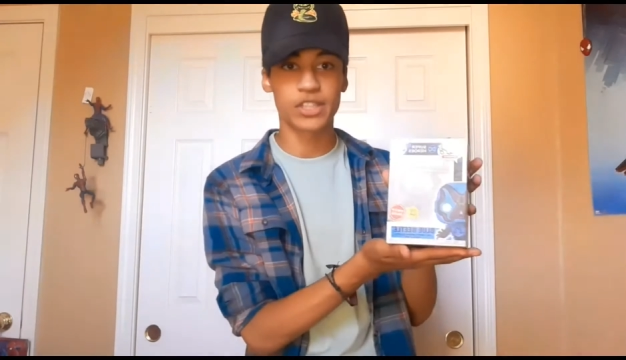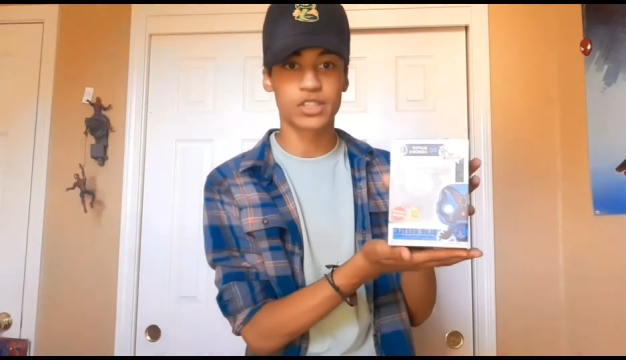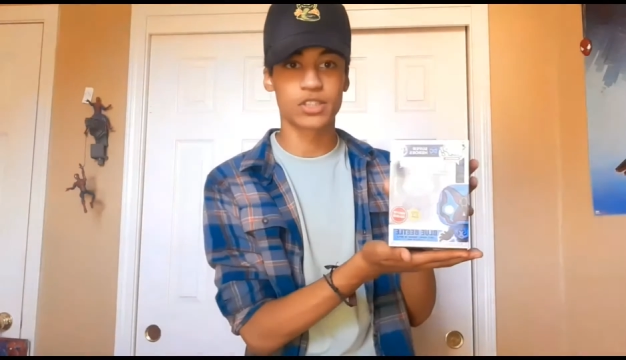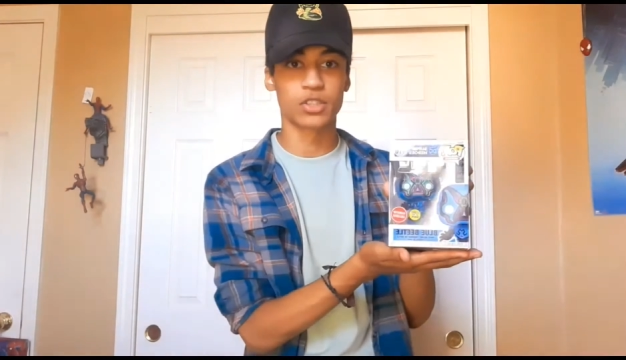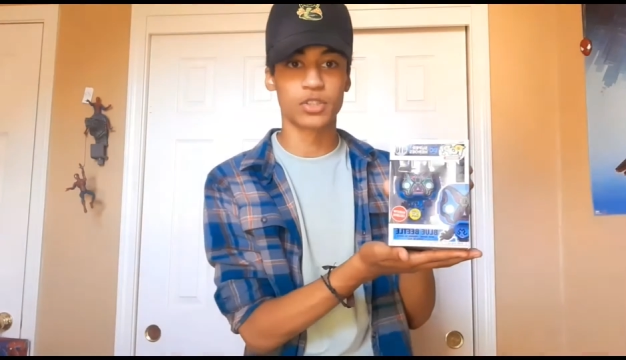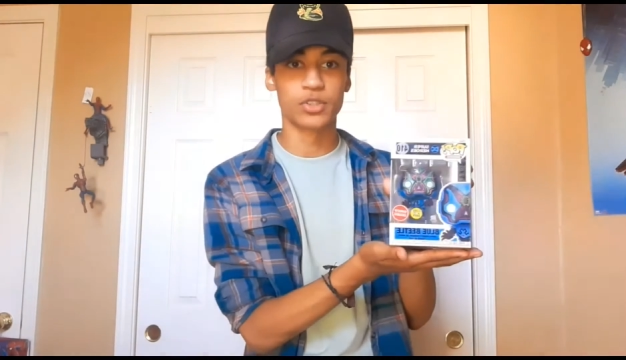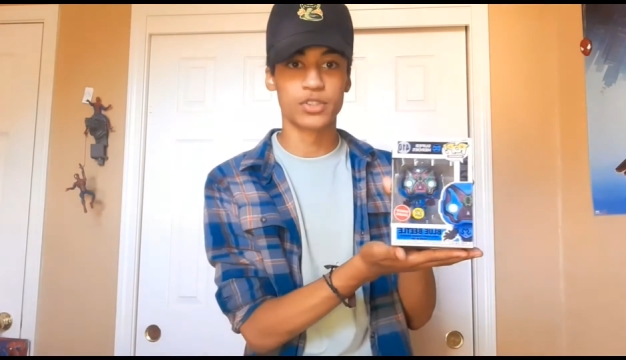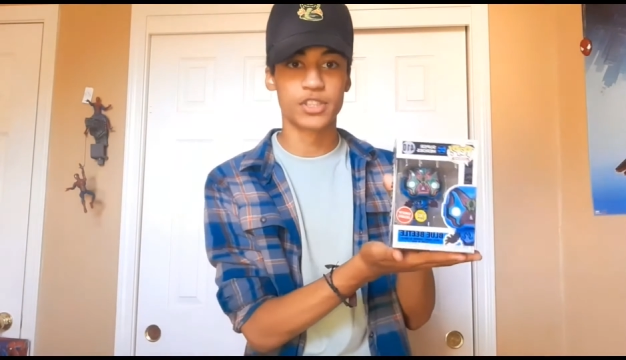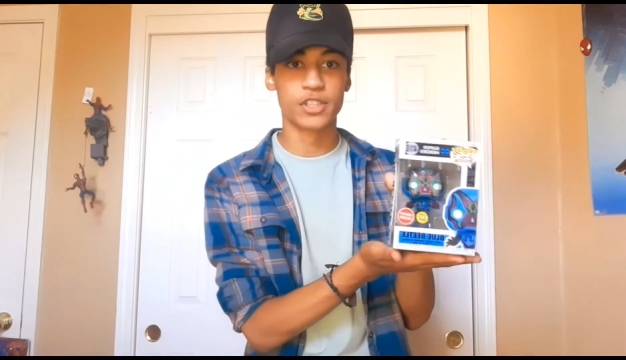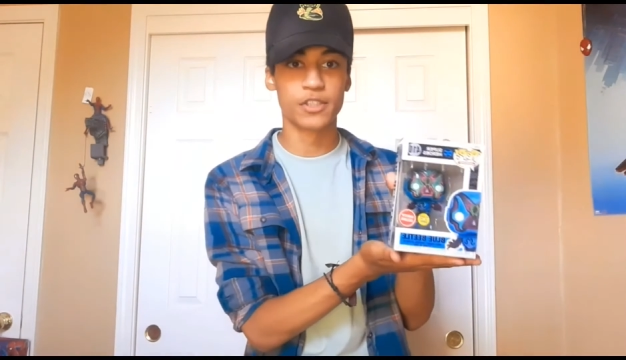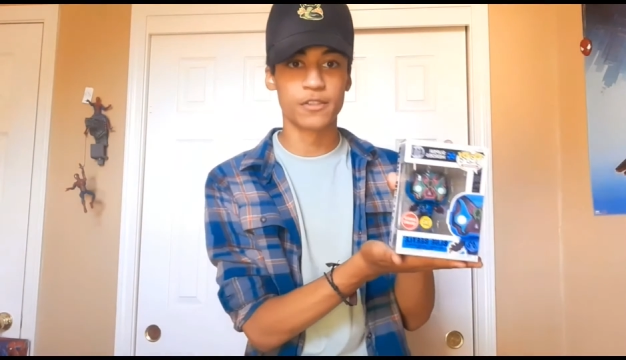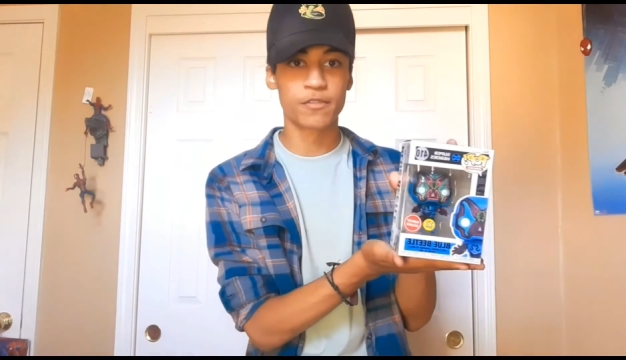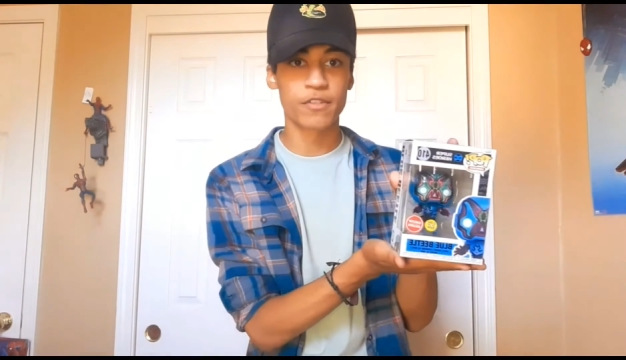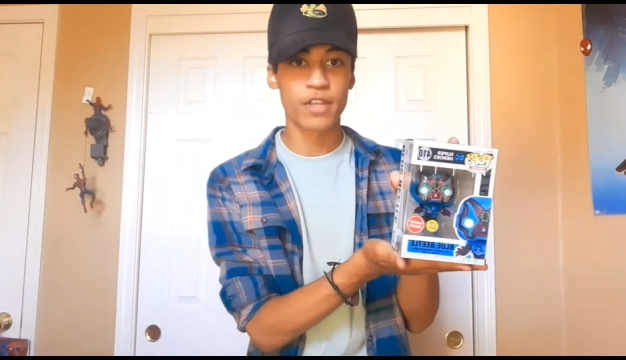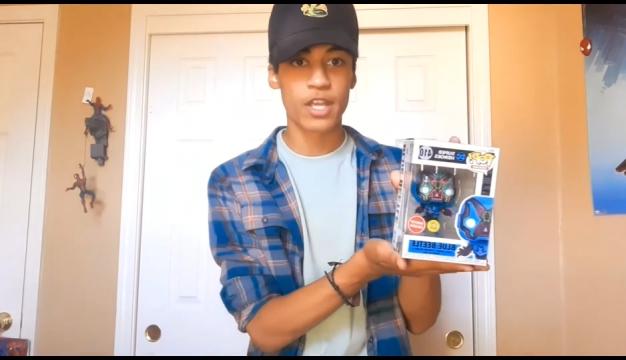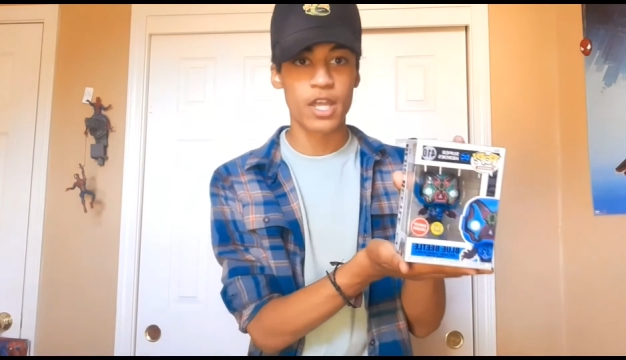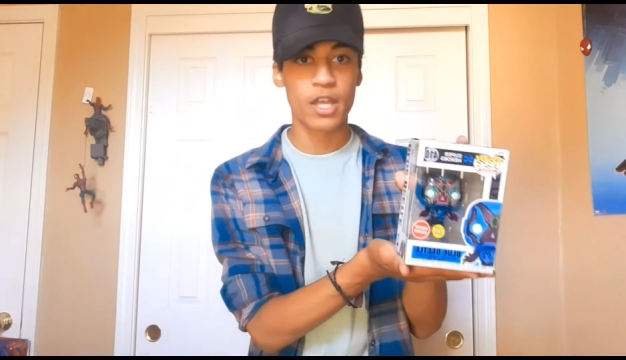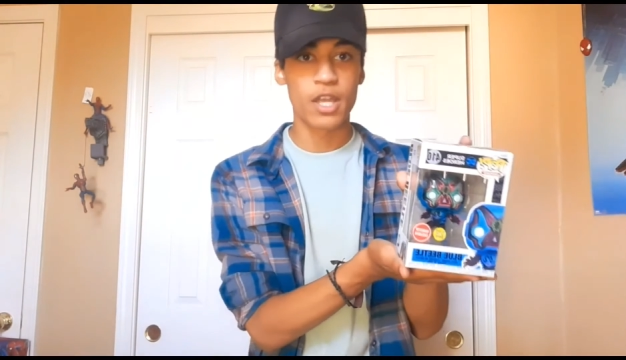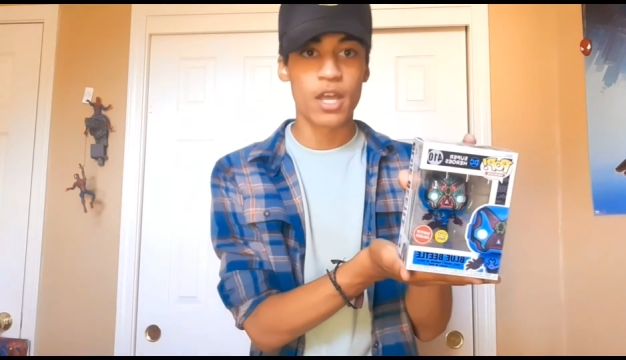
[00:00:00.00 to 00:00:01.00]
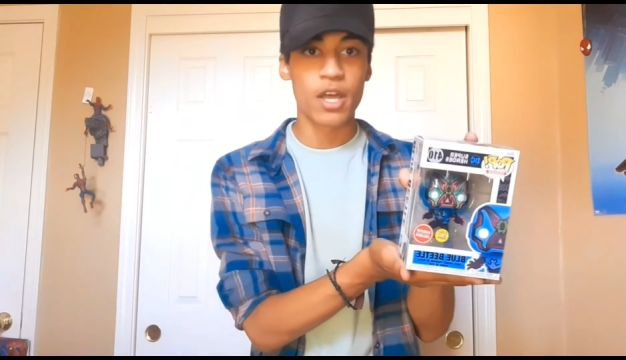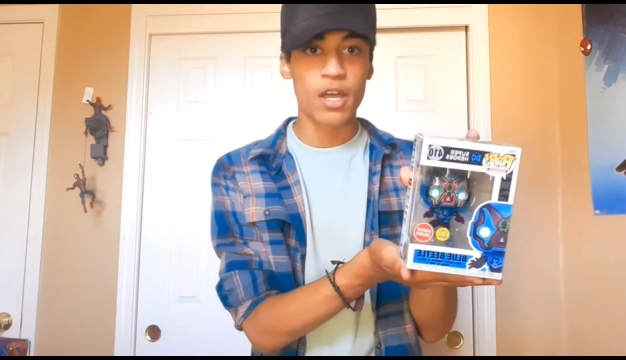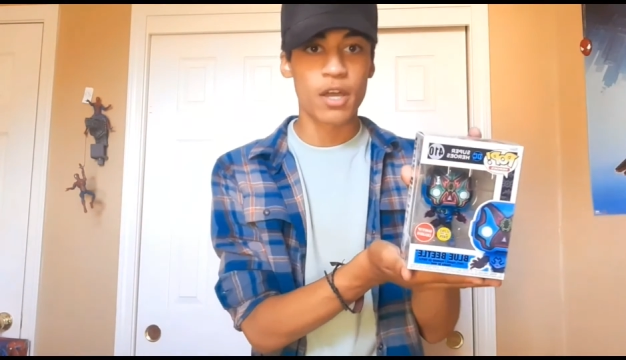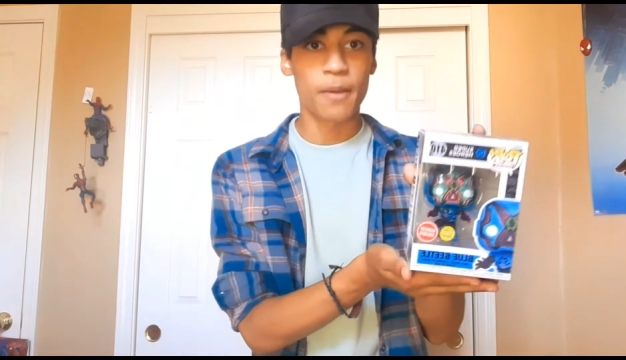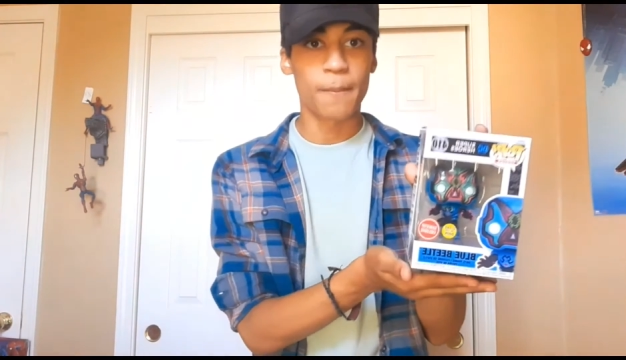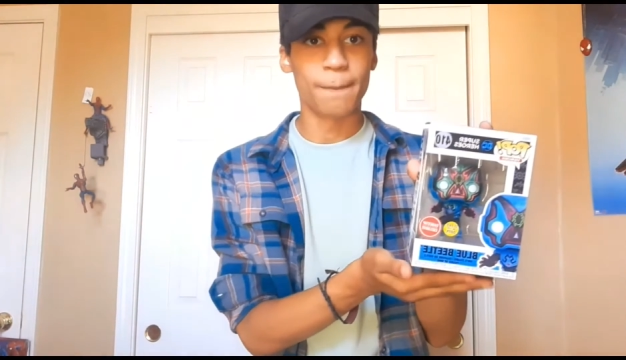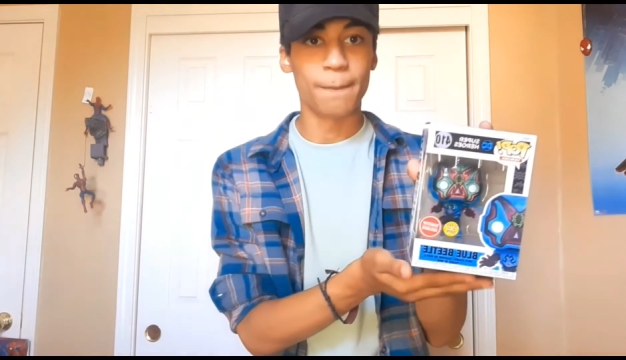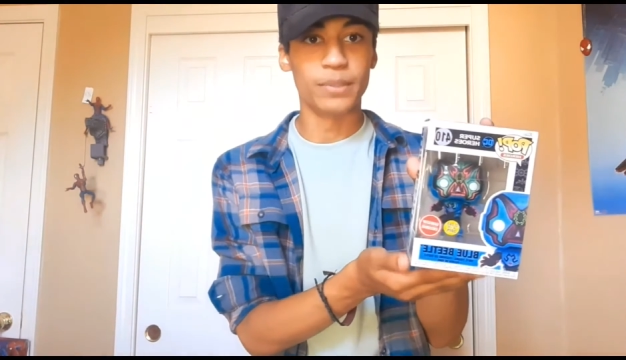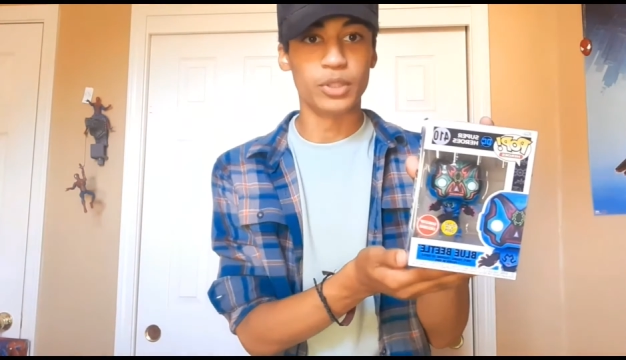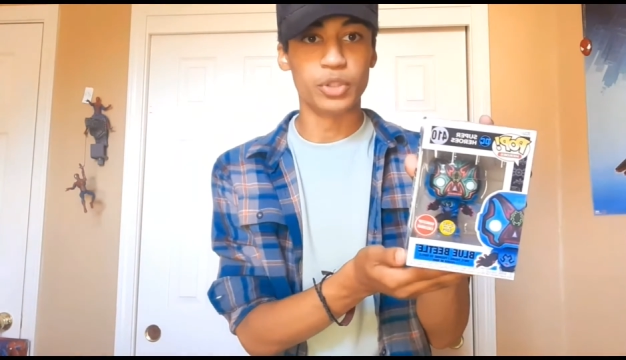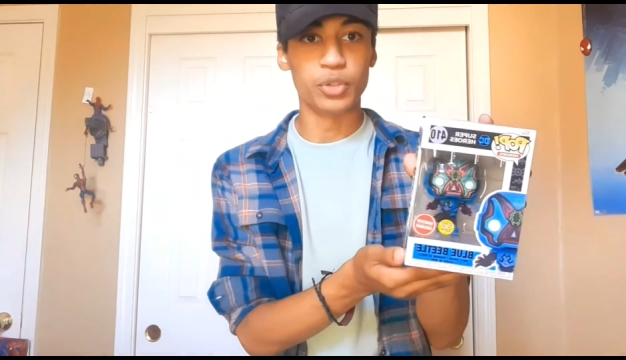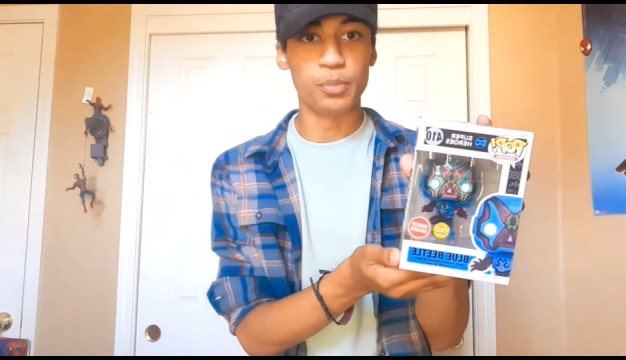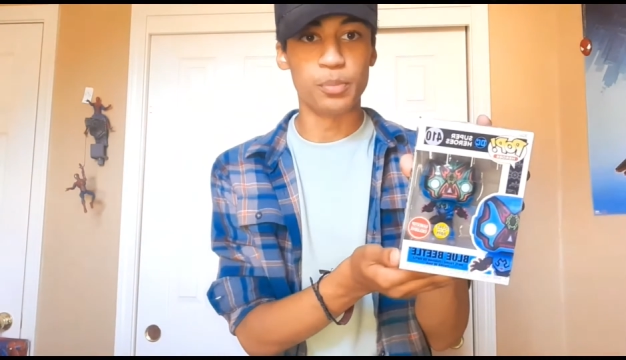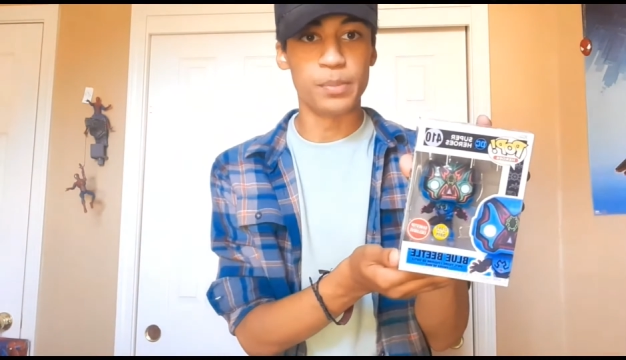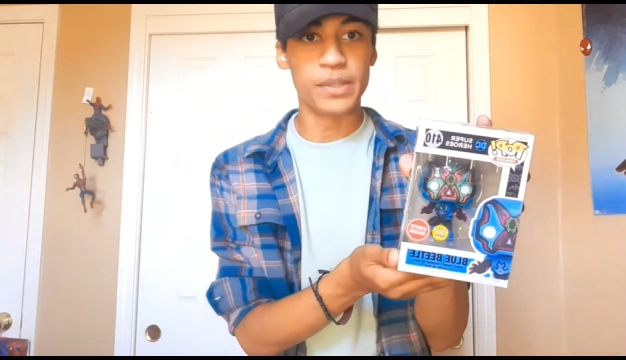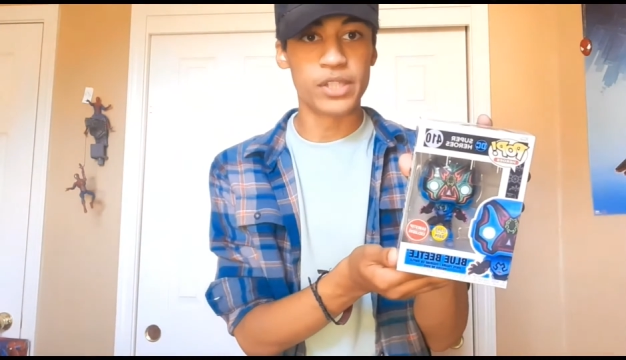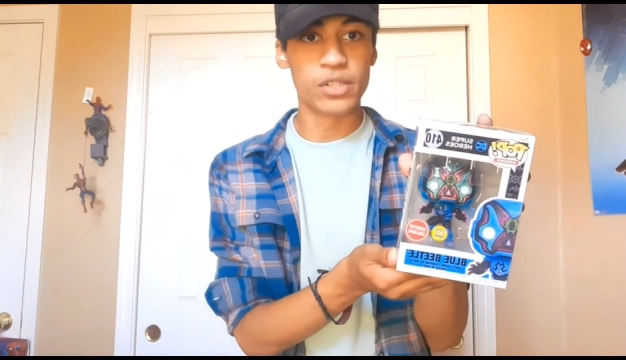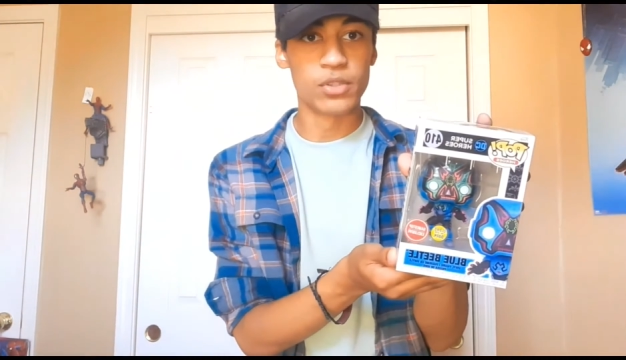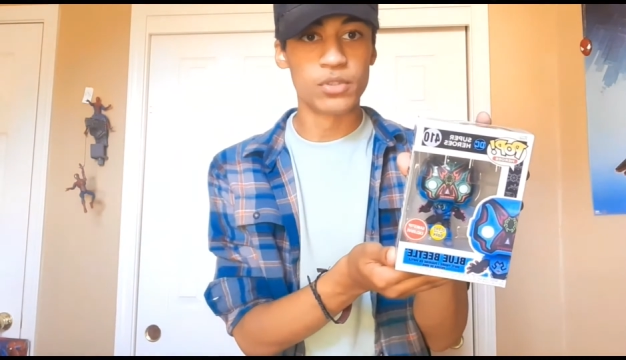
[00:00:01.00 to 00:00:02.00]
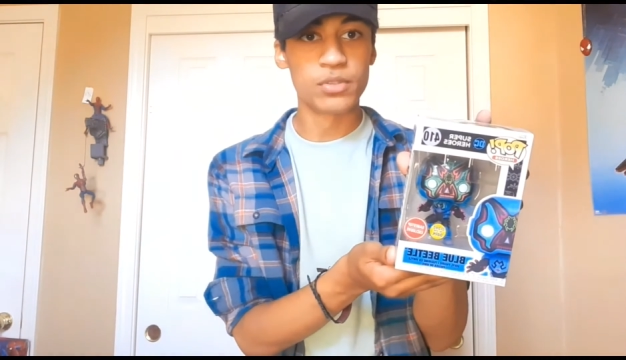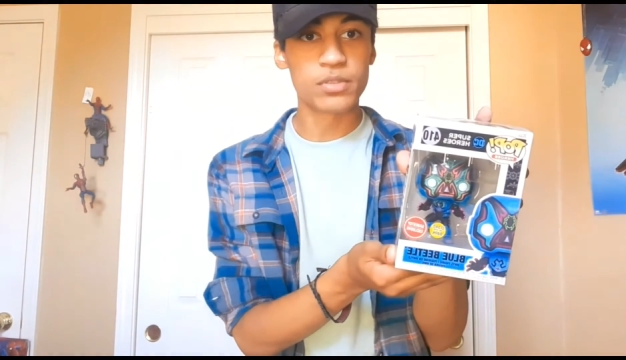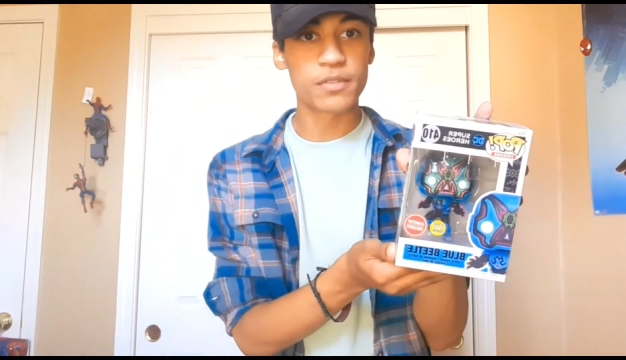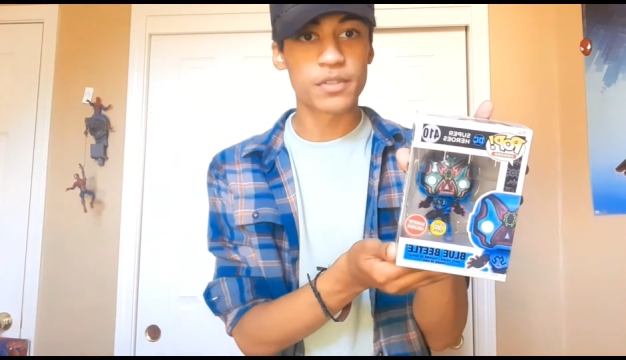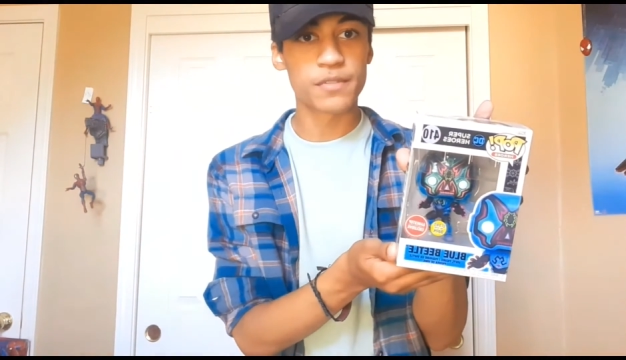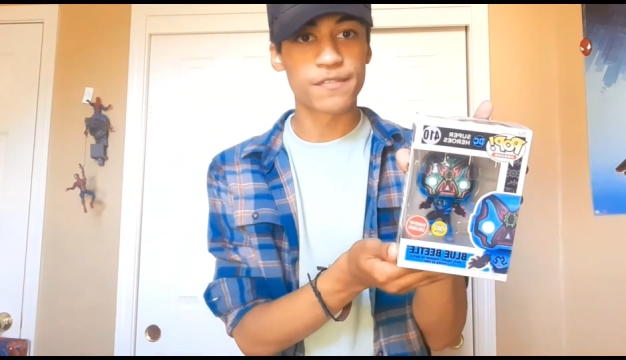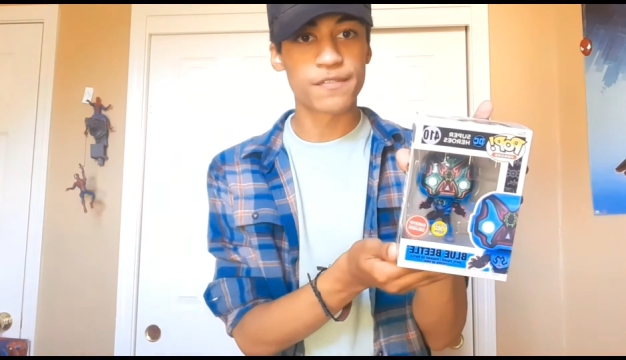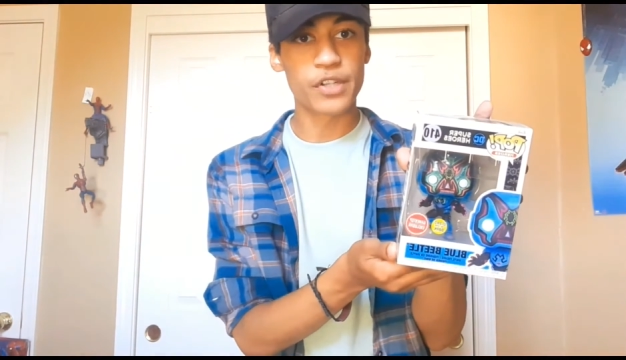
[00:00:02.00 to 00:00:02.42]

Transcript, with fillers: exclusive Blue Beetle